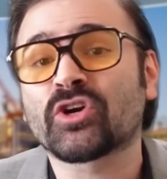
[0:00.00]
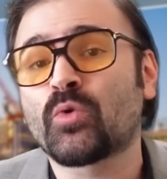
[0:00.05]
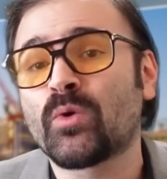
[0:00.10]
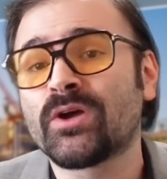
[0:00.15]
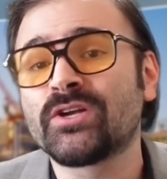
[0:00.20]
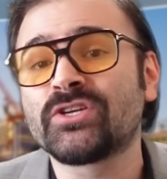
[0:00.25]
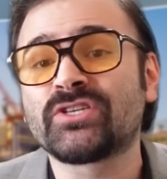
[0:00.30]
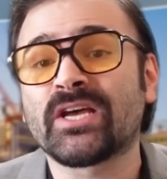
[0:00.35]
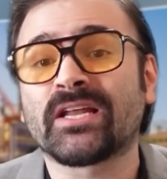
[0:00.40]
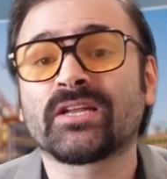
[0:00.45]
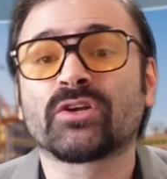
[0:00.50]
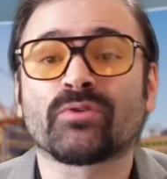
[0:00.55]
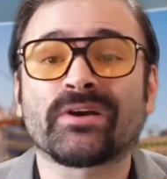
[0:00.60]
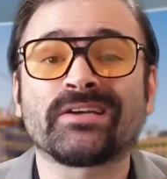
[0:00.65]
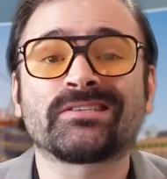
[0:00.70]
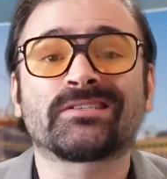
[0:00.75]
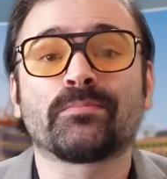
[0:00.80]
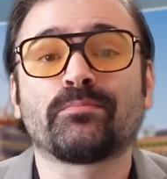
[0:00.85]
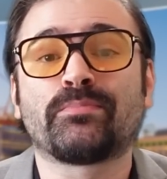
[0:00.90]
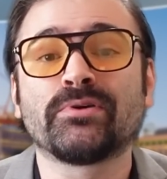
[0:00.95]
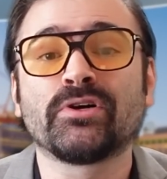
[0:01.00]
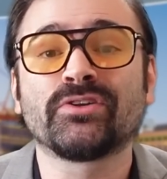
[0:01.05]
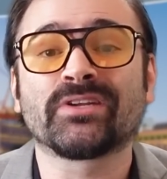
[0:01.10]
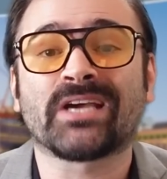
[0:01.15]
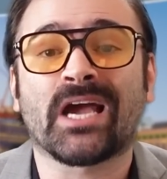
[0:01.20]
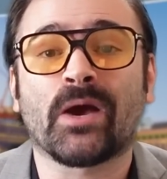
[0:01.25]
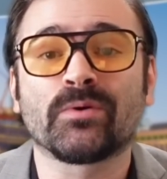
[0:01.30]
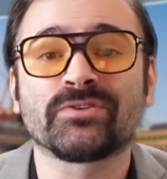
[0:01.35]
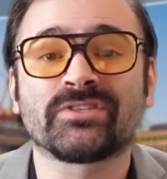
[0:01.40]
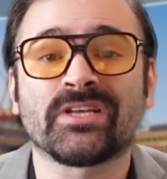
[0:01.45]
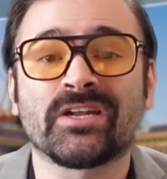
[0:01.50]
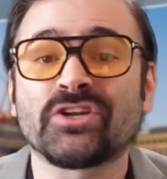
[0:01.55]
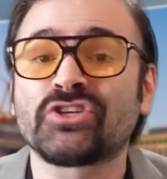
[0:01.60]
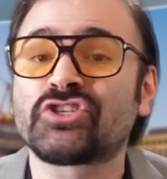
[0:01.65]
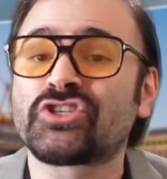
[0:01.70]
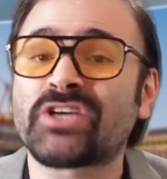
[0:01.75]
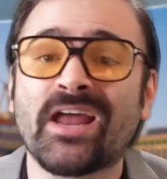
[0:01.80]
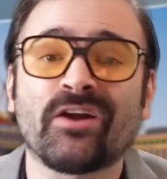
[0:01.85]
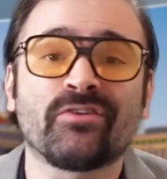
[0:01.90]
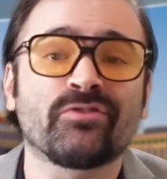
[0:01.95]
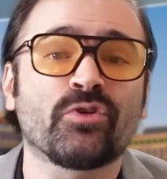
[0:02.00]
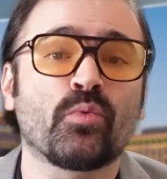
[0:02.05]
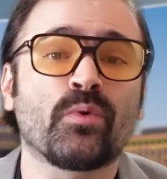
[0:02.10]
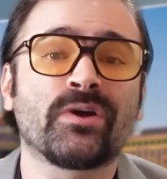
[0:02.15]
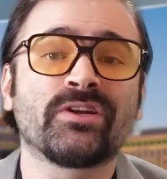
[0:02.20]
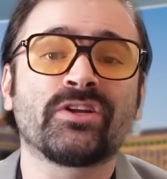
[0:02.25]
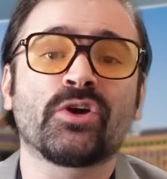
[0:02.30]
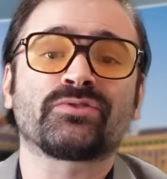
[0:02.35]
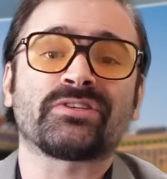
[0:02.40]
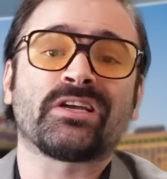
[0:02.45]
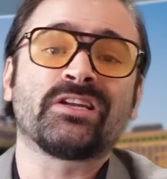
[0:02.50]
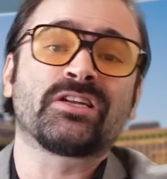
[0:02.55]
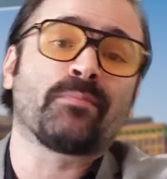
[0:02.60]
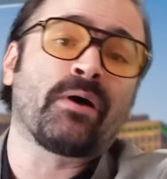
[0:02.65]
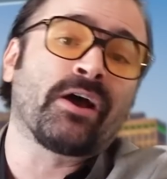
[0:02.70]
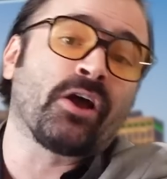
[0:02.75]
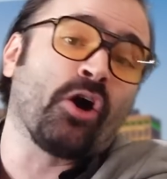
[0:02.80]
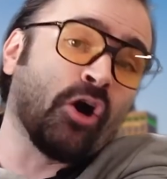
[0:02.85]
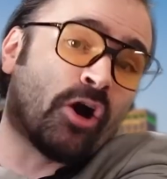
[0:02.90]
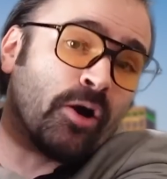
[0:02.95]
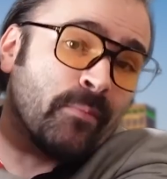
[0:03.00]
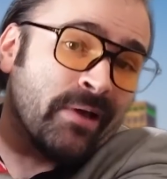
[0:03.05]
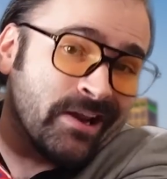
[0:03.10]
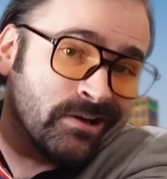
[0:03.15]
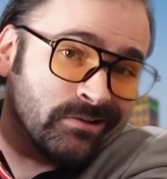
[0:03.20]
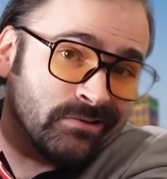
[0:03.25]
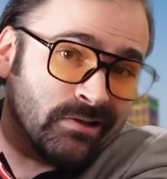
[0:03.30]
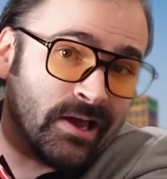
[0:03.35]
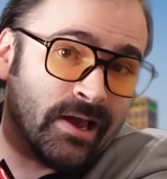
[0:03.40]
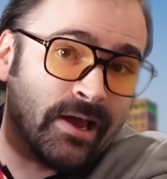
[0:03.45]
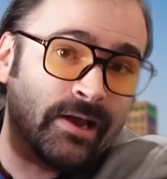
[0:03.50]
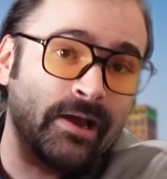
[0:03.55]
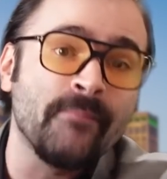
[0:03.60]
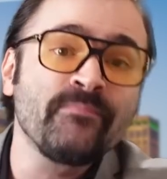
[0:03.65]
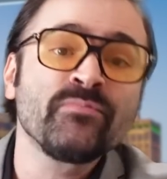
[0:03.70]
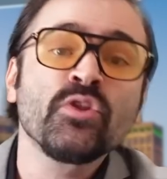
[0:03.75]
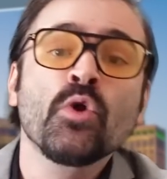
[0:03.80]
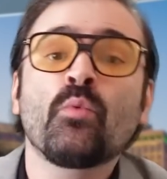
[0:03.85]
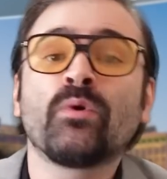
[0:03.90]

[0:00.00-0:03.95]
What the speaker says: Quinjet grazed the building I was in and shattered the windows into my arm and leg.